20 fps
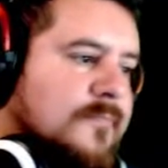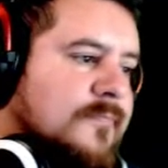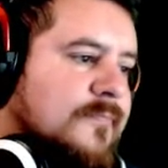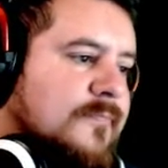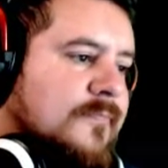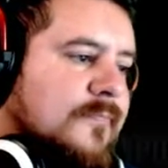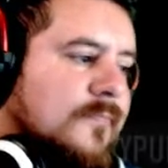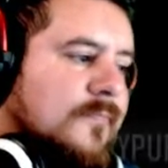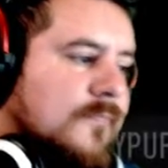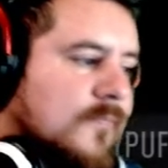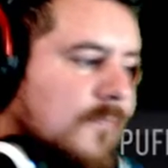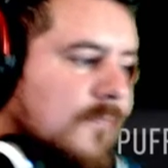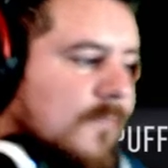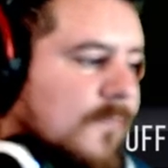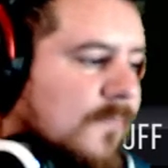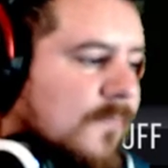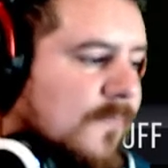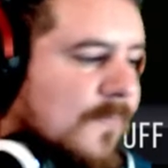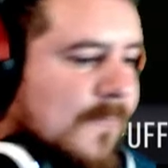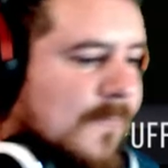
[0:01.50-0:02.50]

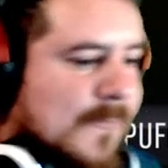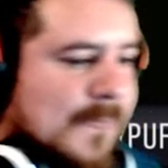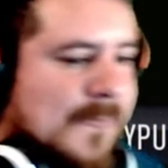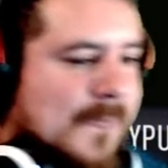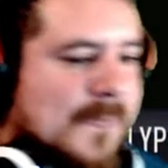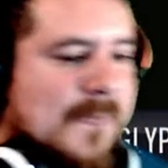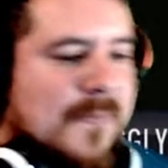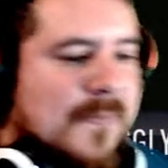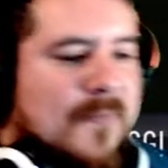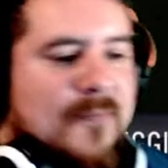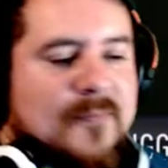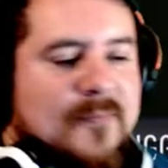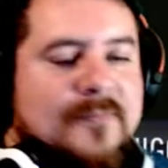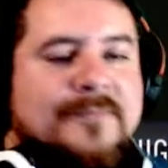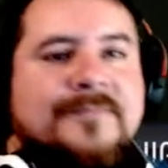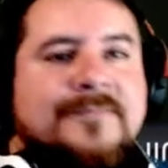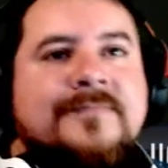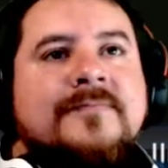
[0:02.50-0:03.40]
[no speech]